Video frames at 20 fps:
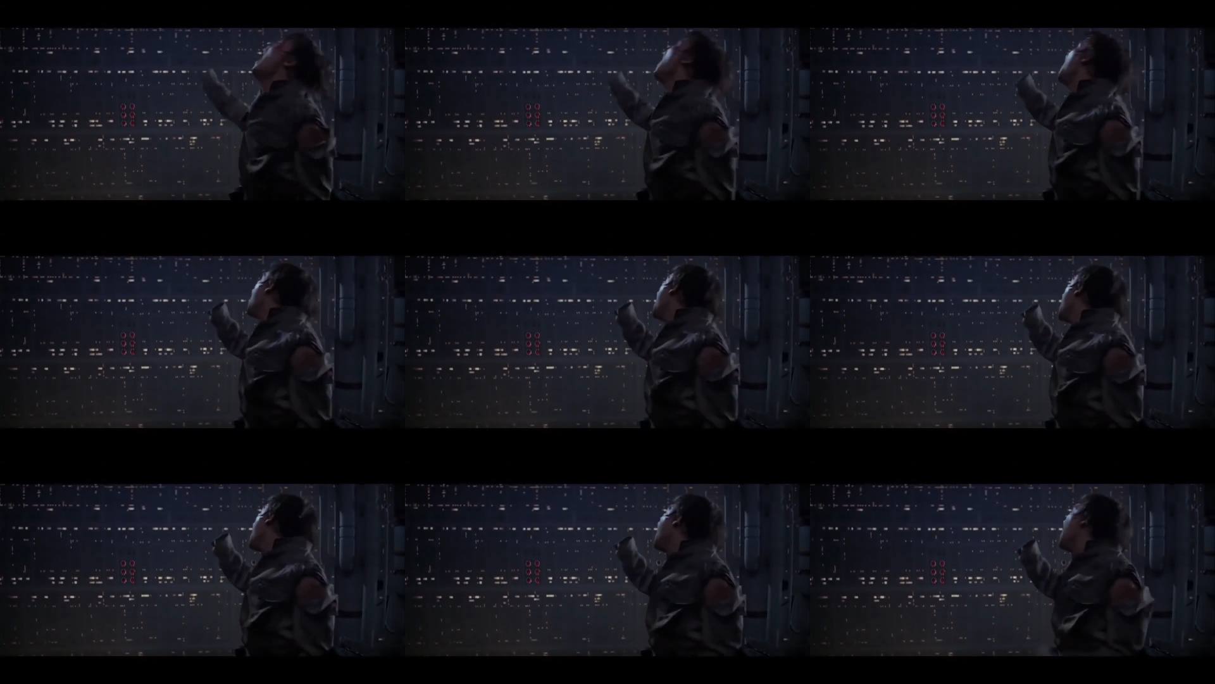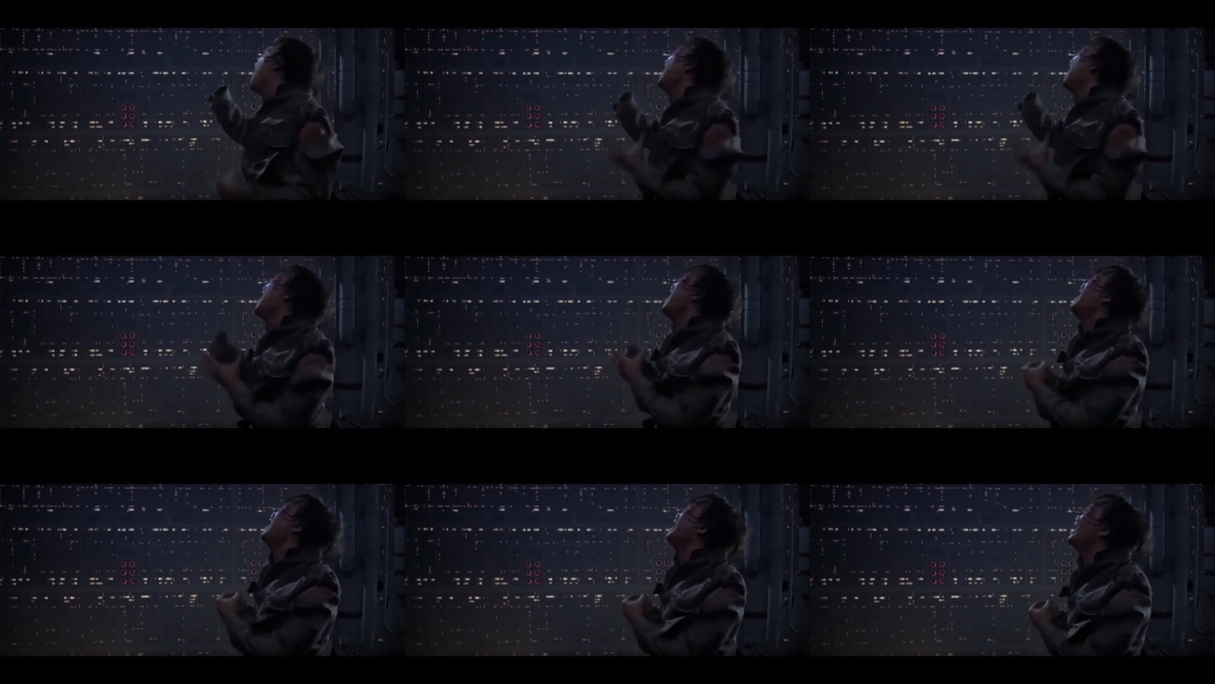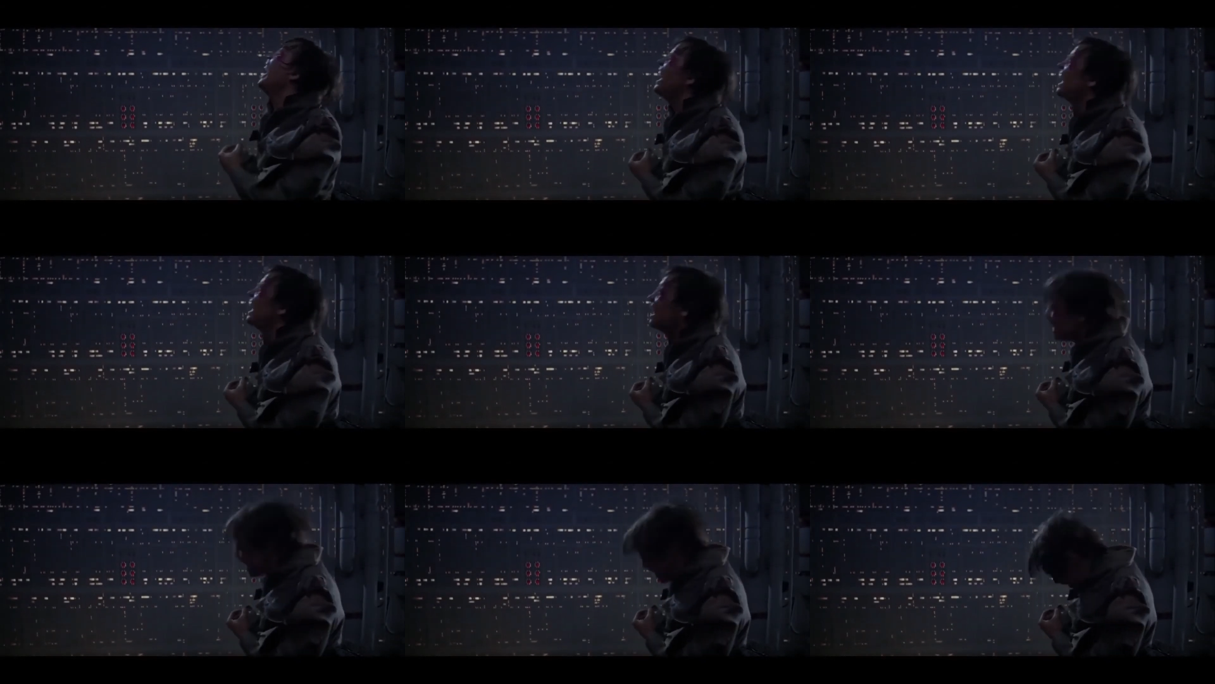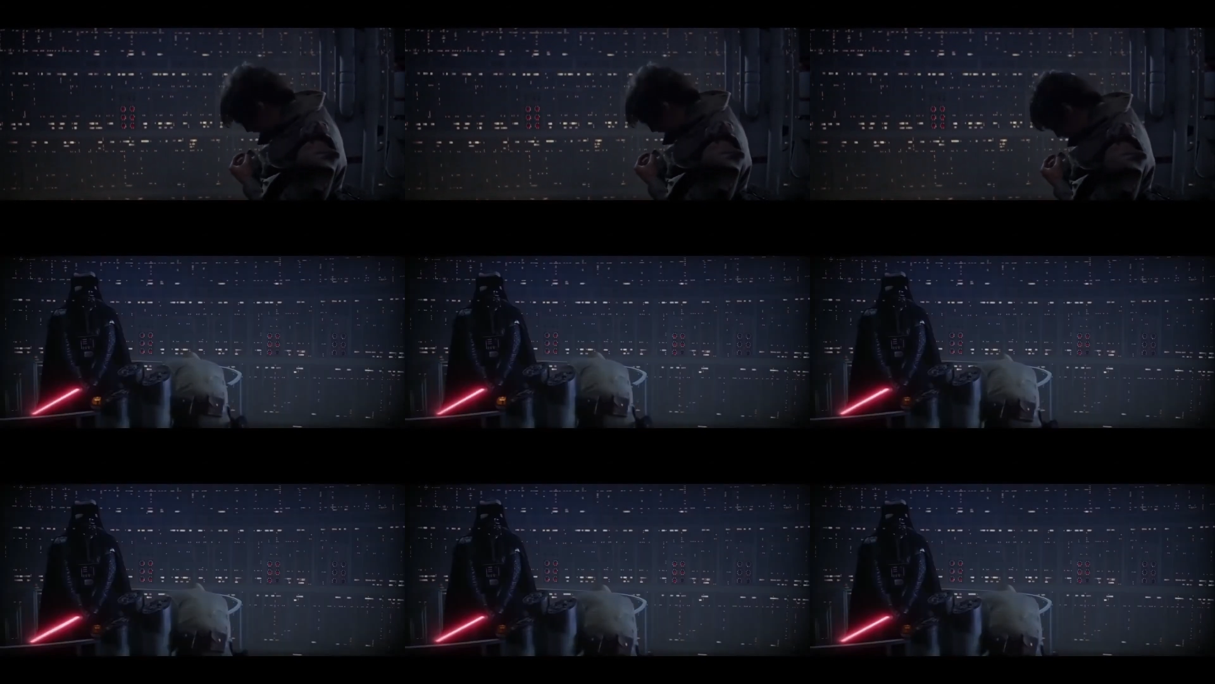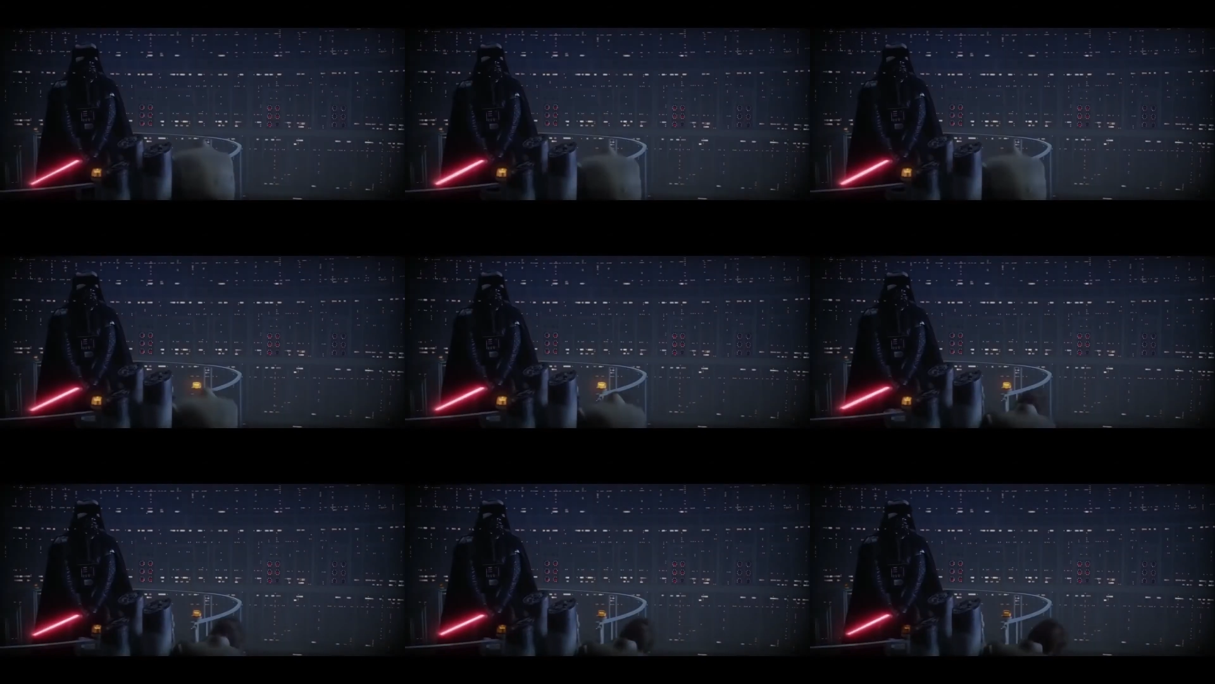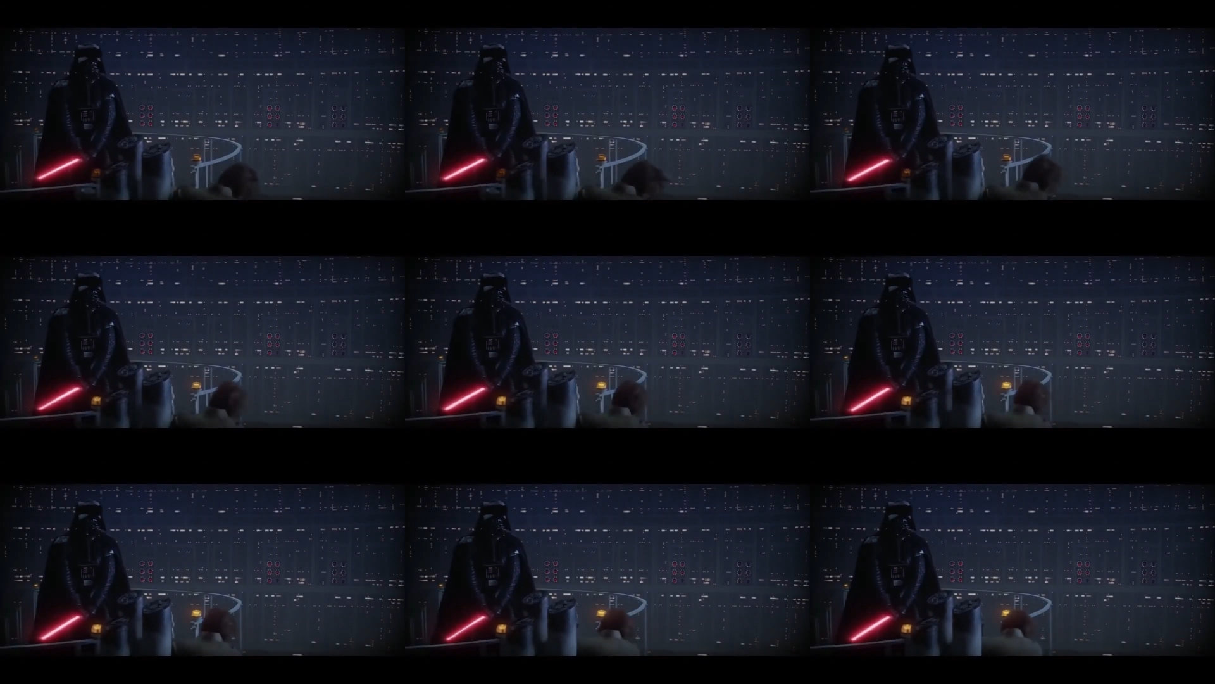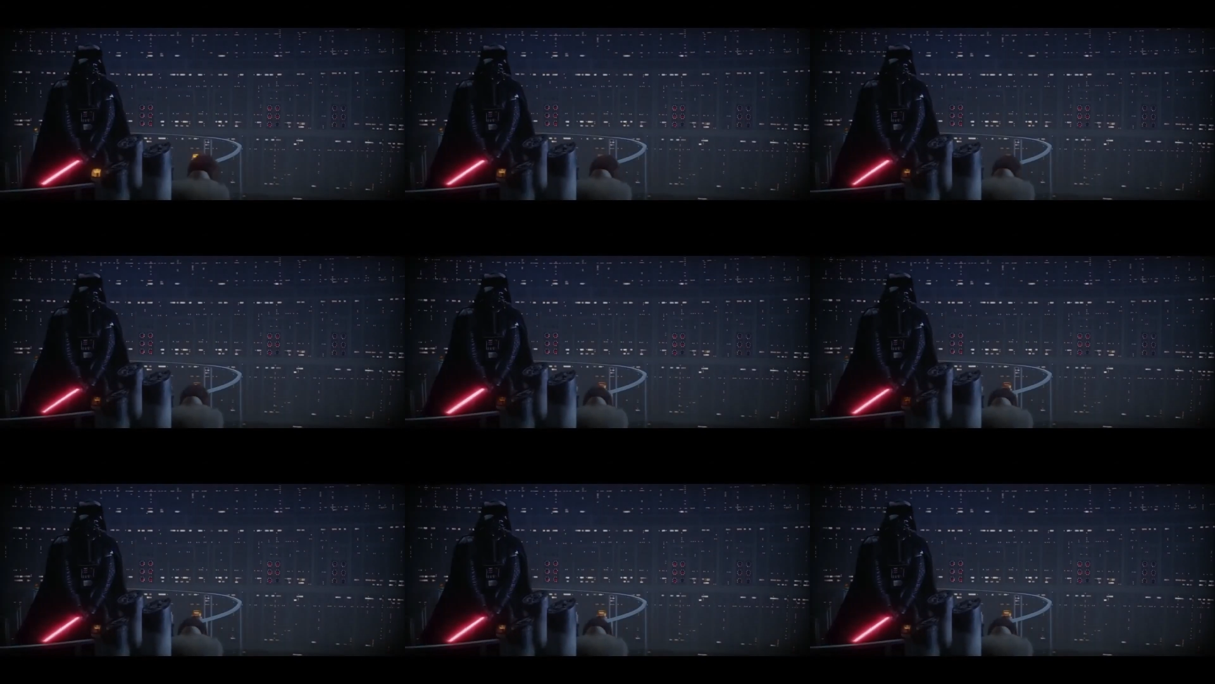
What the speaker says: Nobody's mouth can be seen.